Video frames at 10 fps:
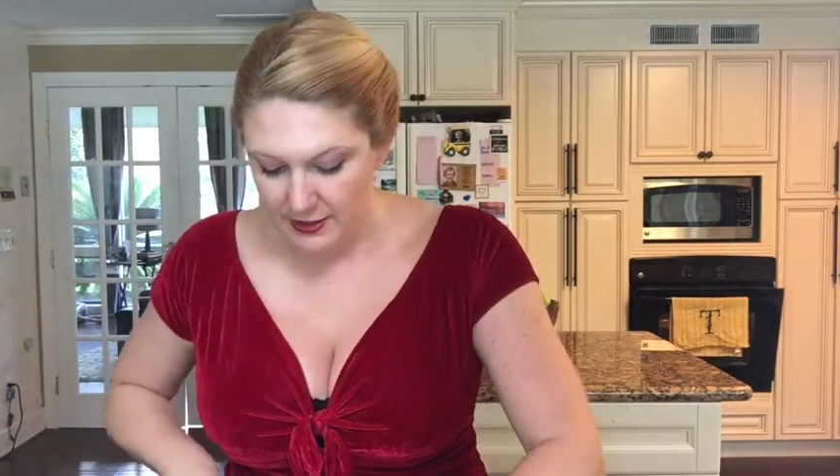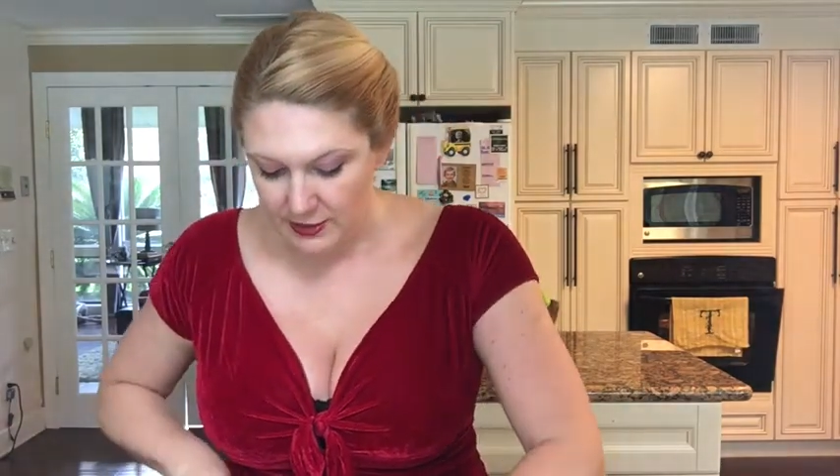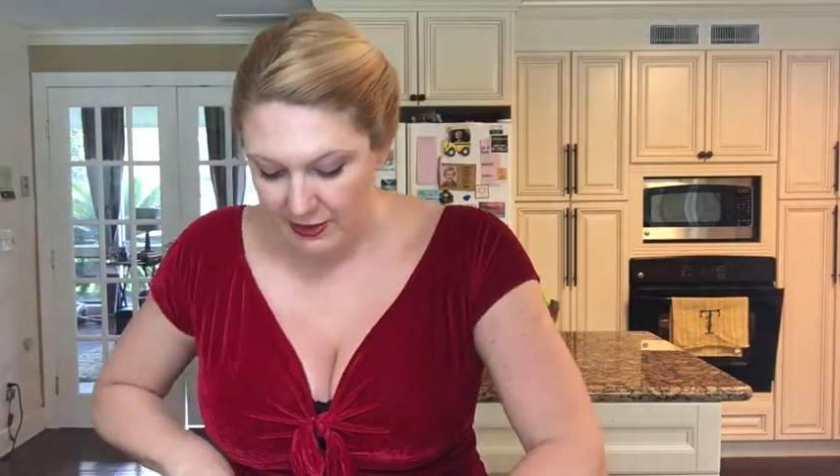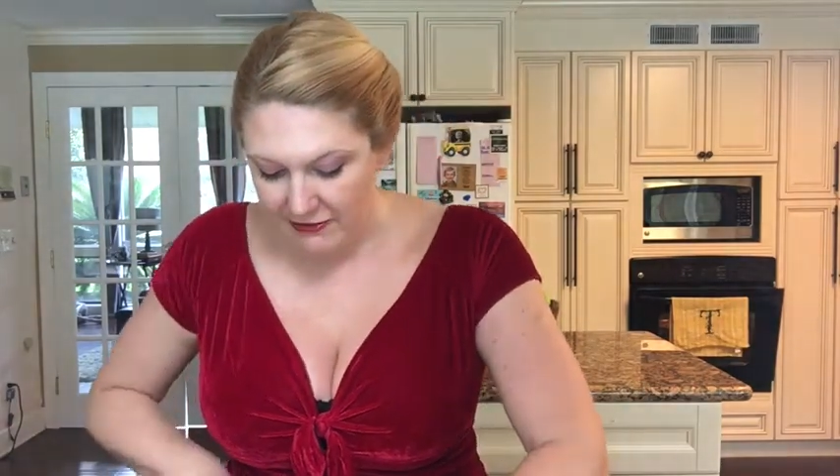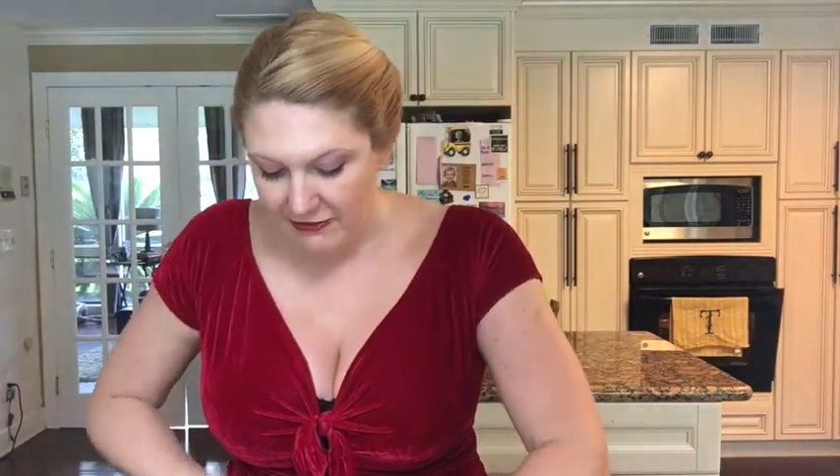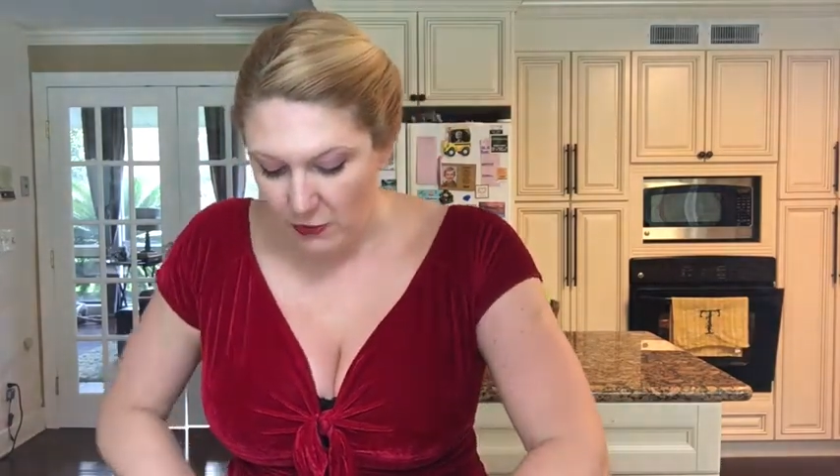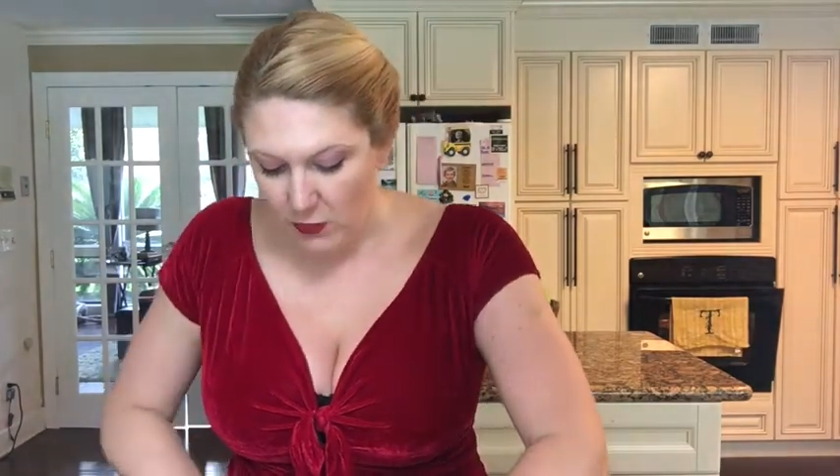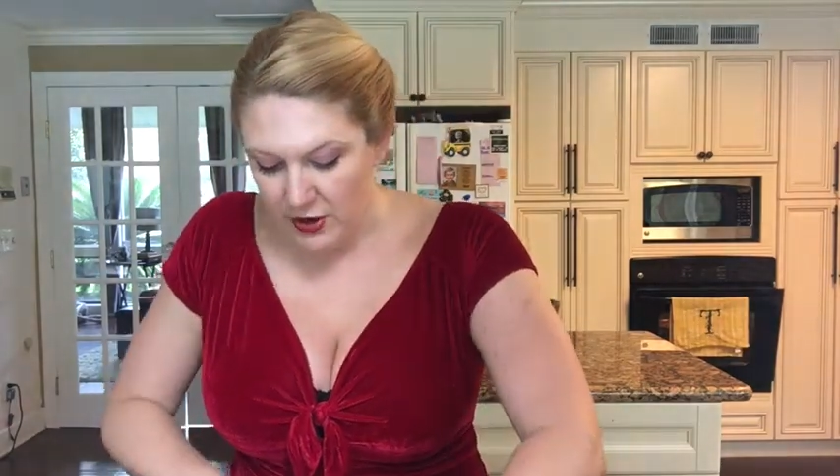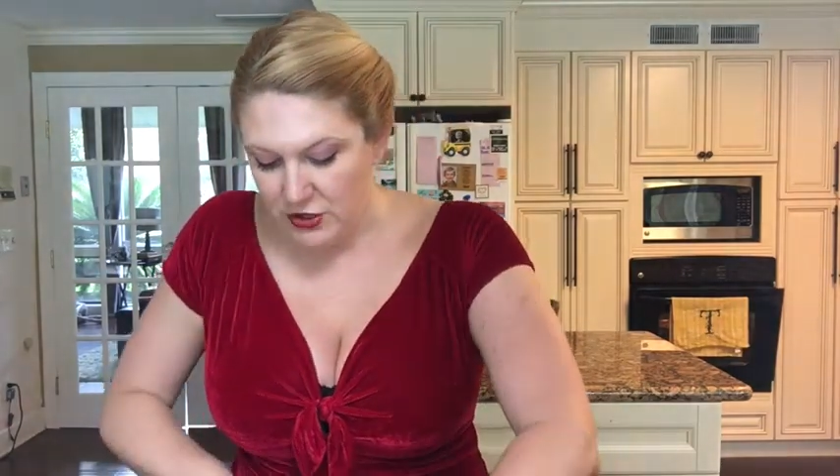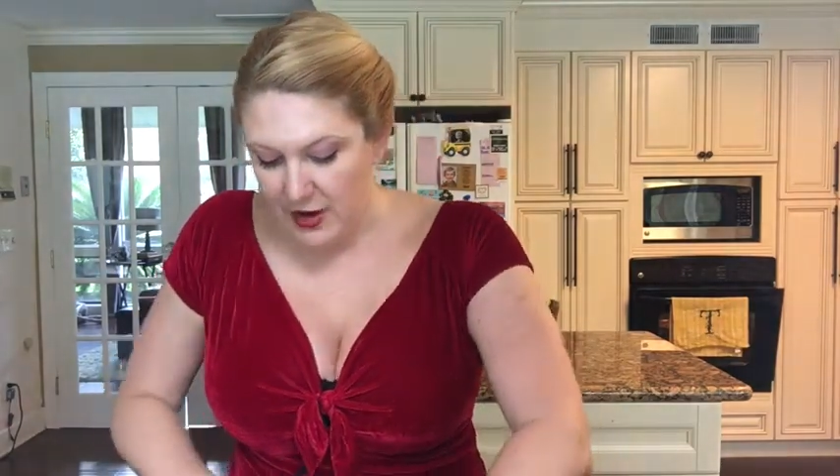So I have
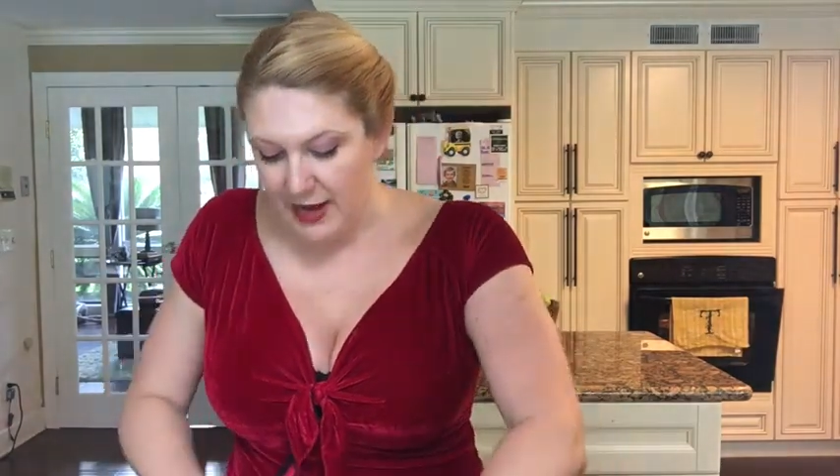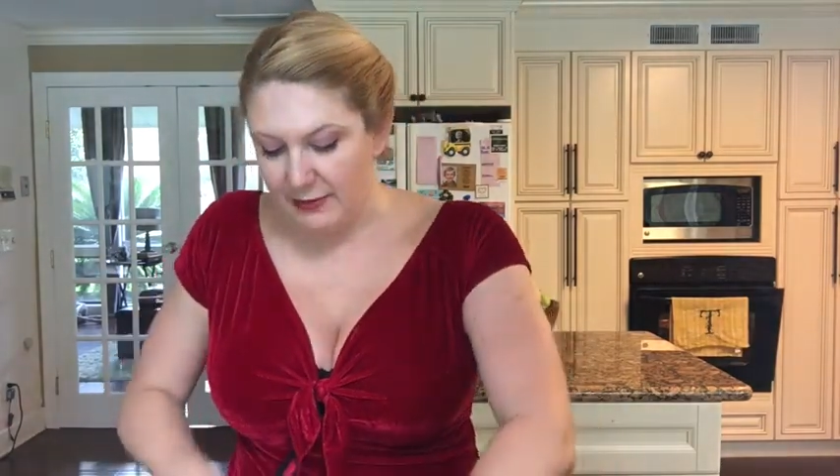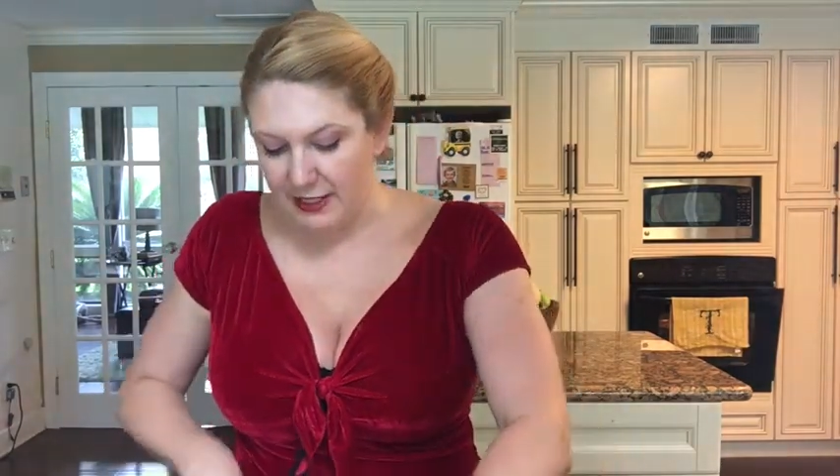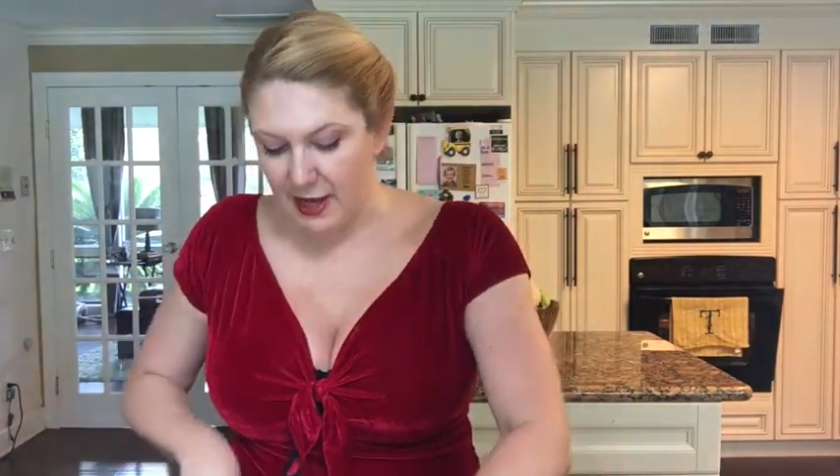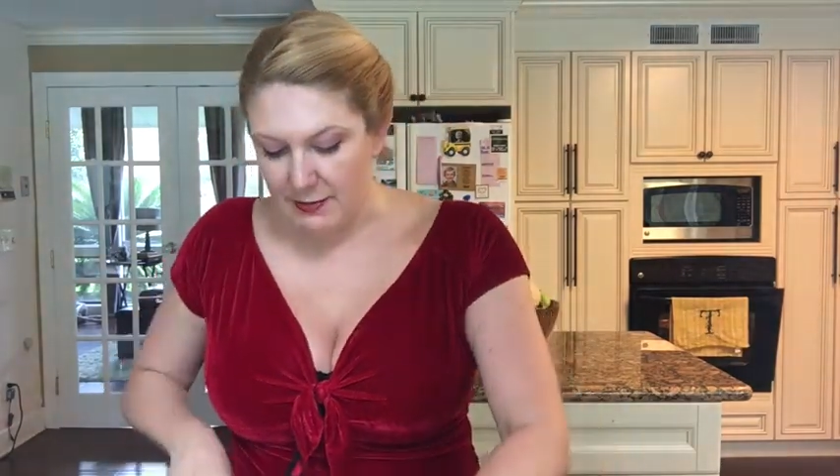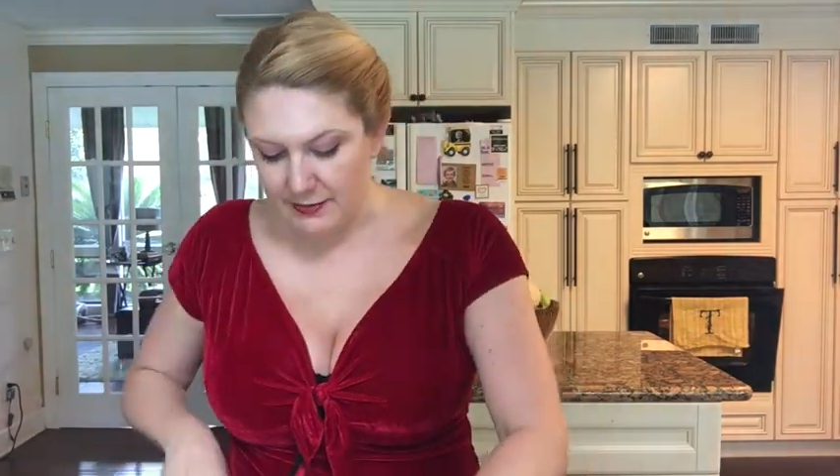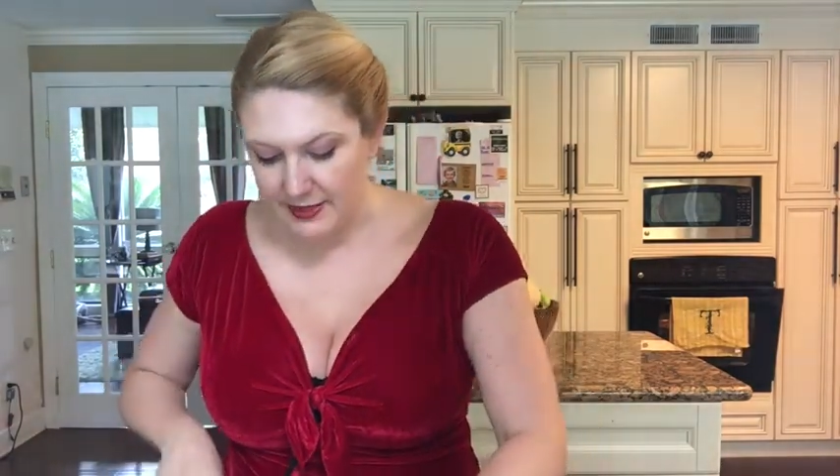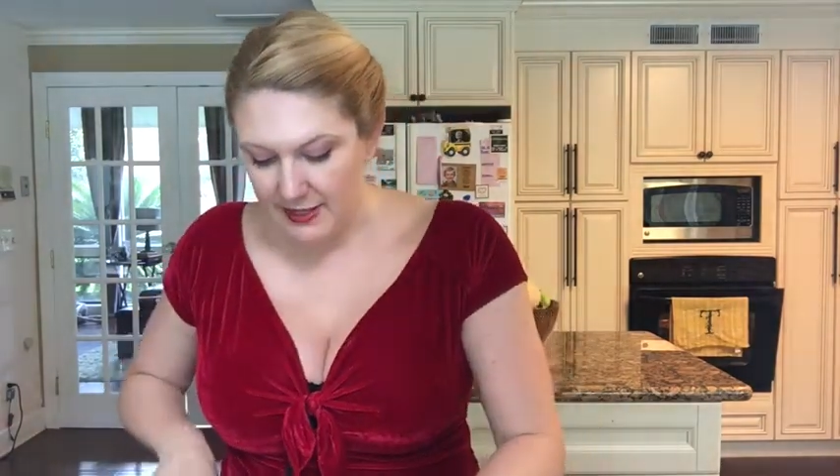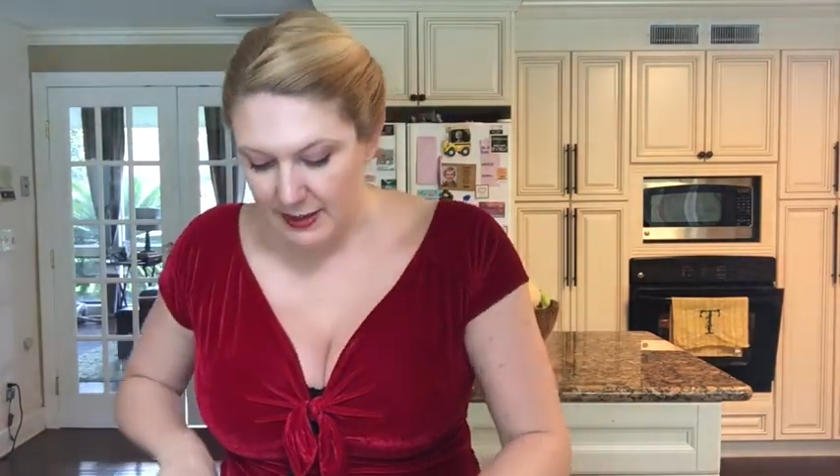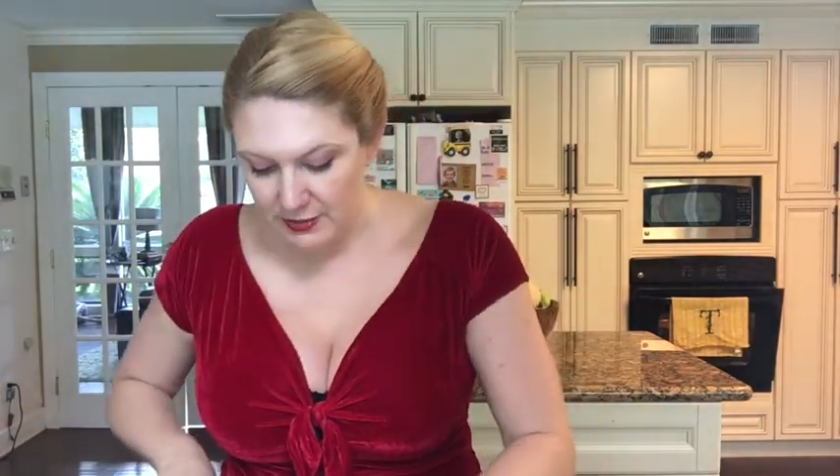four dried
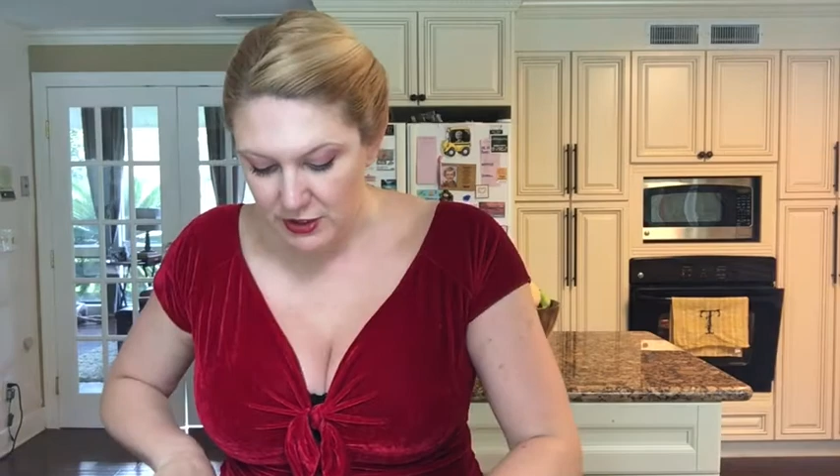plums that I'm